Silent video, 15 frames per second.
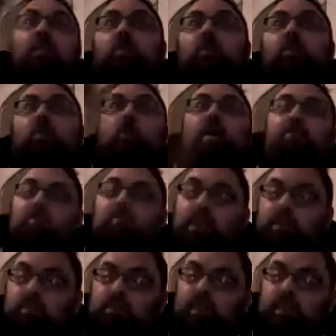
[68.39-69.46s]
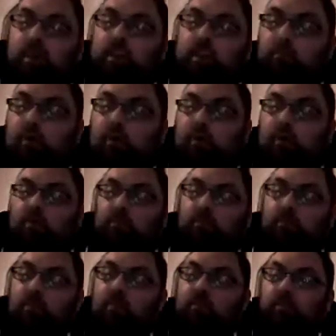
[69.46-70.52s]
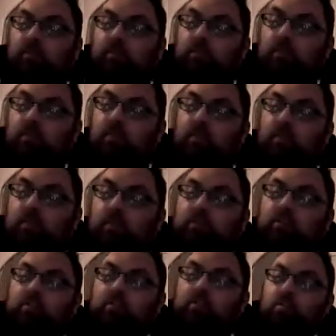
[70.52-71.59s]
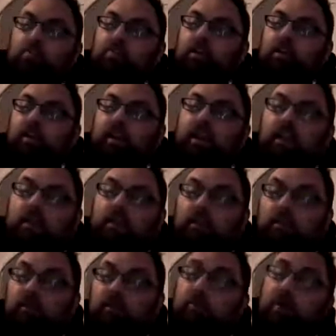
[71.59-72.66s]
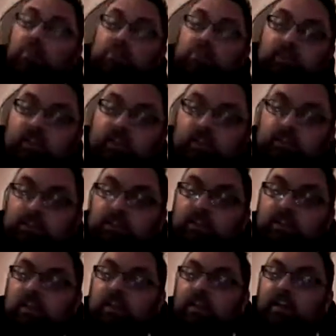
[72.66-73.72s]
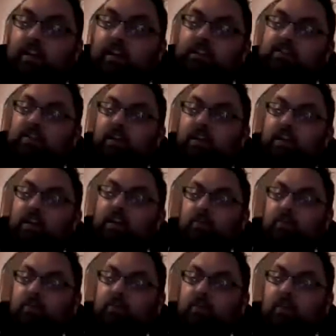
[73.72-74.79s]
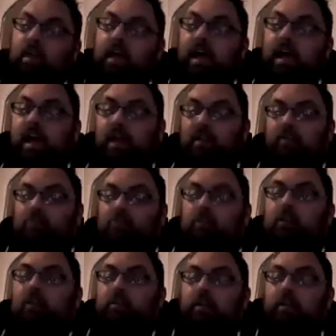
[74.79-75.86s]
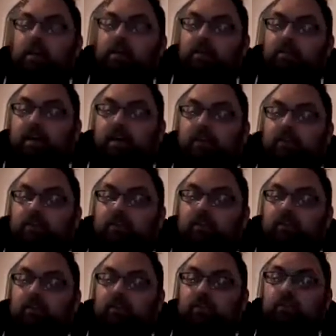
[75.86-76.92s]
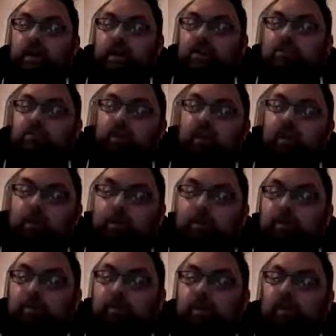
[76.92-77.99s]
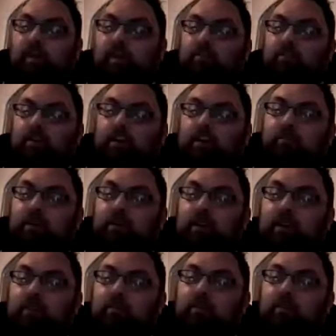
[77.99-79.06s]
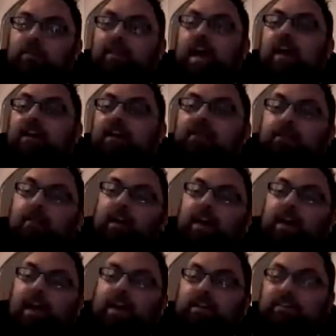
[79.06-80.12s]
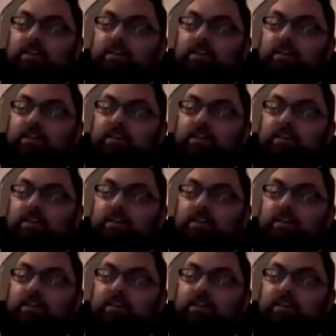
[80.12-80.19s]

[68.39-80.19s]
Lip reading: The weather outside might be frightful, but the Super League, for most of us, is delightful. And I'm joined by the man who's fast becoming my partner in crime, the deck to my aunt.